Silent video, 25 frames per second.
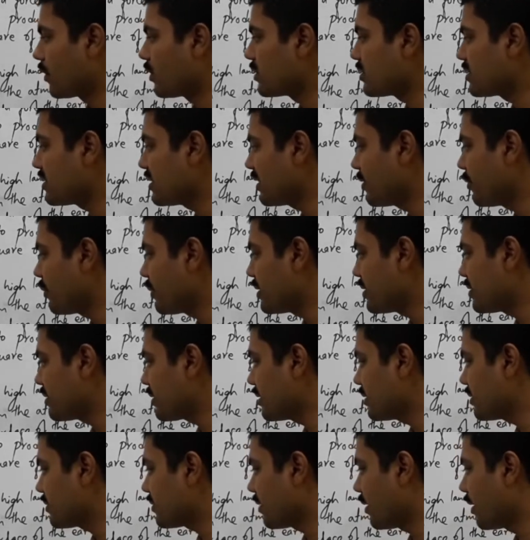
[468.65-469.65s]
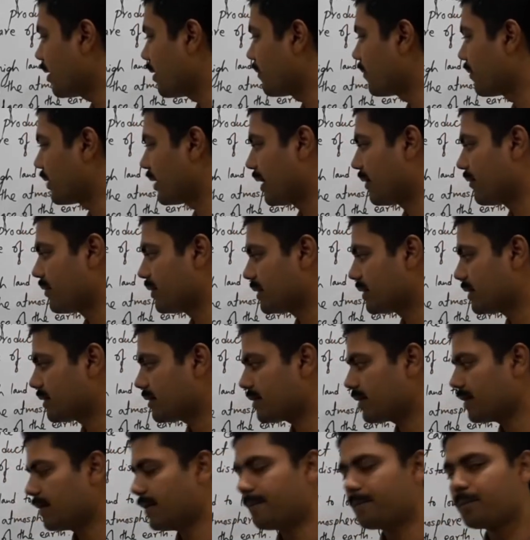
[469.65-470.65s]
consequences of
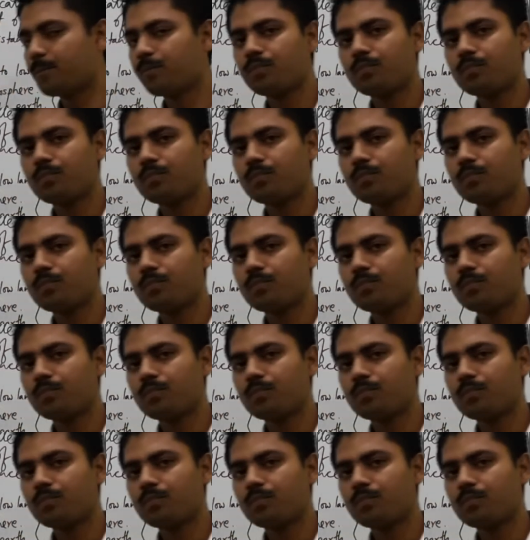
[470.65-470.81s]
gravitation.